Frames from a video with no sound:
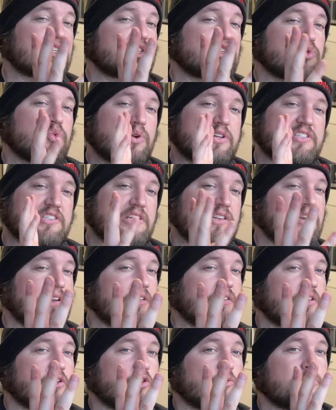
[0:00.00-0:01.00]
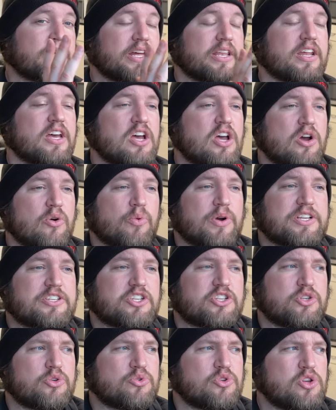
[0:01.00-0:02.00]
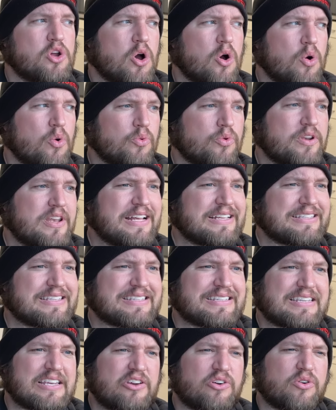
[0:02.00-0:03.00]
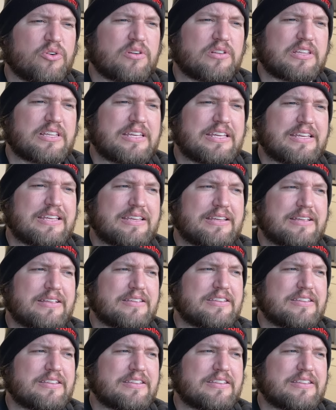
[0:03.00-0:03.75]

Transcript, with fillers: twisted a little bit, which you don't necessarily,